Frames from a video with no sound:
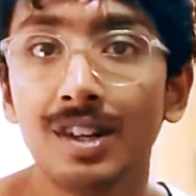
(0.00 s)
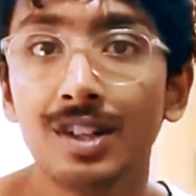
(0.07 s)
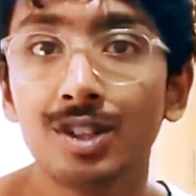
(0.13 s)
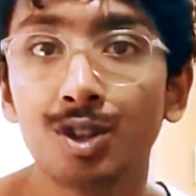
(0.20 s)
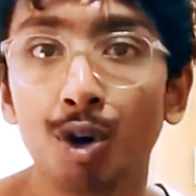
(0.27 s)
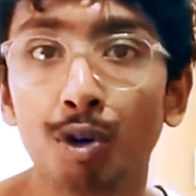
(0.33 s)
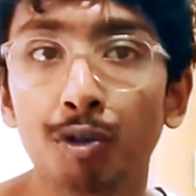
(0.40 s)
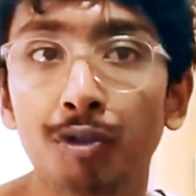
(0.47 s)

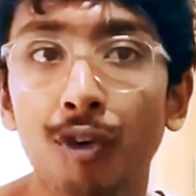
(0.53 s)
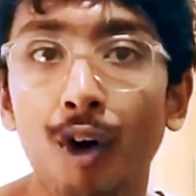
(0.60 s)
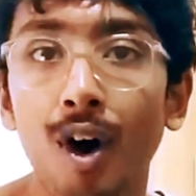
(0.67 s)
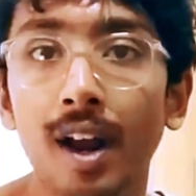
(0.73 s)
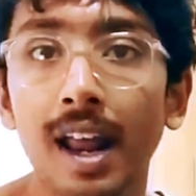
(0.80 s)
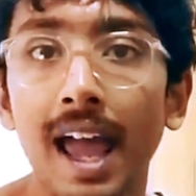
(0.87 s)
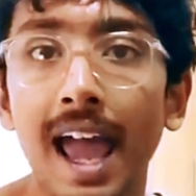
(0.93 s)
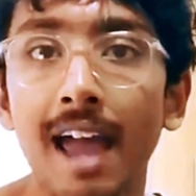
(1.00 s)
So
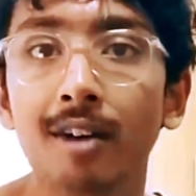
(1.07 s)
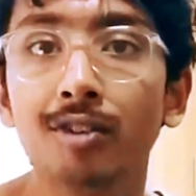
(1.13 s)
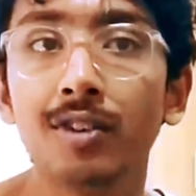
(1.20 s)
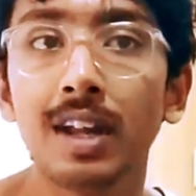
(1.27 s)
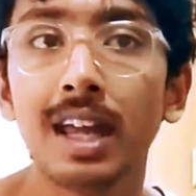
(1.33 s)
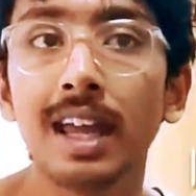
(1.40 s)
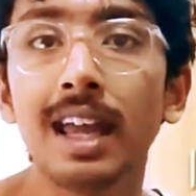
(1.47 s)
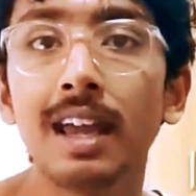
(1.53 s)
for
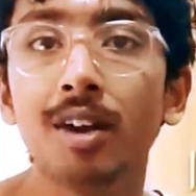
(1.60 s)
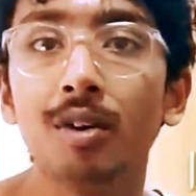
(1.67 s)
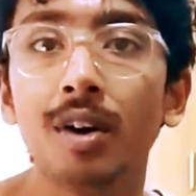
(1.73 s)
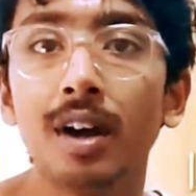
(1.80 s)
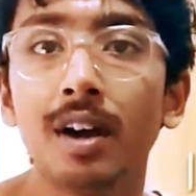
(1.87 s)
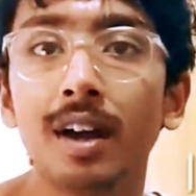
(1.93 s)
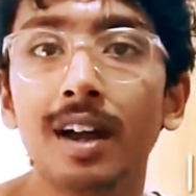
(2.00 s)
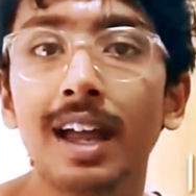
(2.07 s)
every
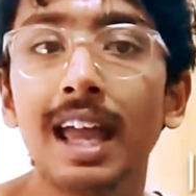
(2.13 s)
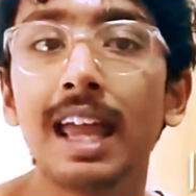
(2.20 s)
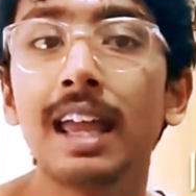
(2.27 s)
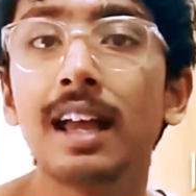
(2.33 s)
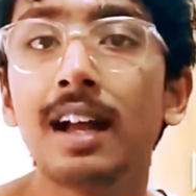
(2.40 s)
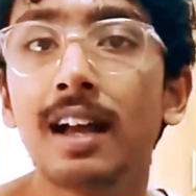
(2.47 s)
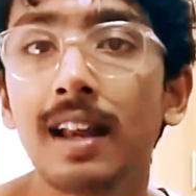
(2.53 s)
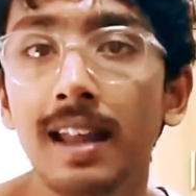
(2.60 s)

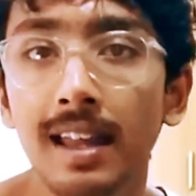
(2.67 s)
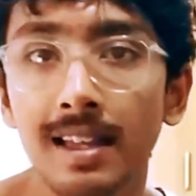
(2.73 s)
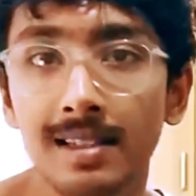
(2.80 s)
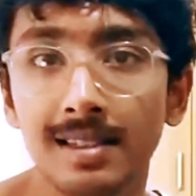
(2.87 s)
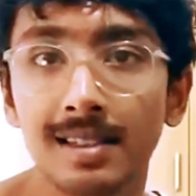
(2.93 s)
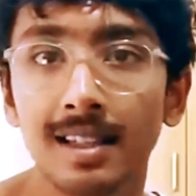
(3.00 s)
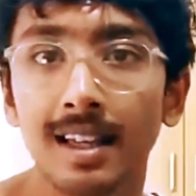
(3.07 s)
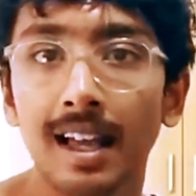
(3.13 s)

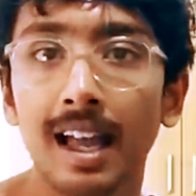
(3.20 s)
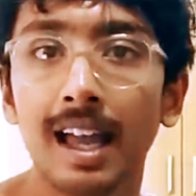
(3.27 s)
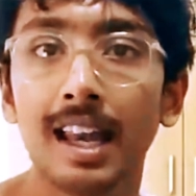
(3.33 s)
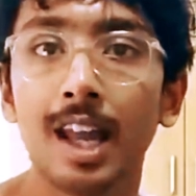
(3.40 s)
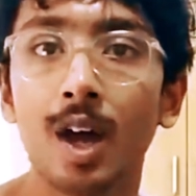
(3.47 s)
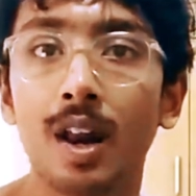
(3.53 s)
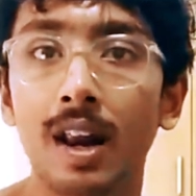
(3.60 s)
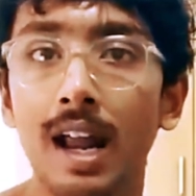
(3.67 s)
increase
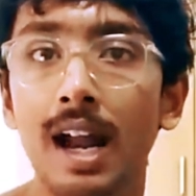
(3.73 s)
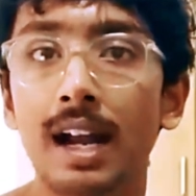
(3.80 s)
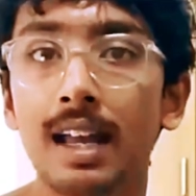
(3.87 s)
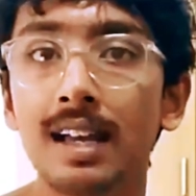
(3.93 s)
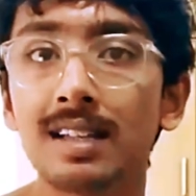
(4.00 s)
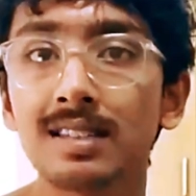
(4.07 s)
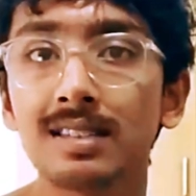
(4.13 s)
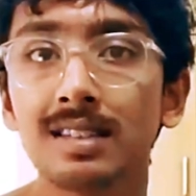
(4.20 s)
in your
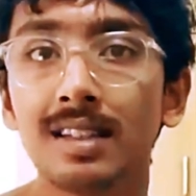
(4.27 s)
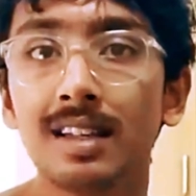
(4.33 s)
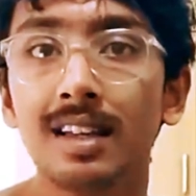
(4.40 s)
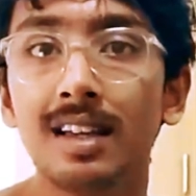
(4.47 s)
radius,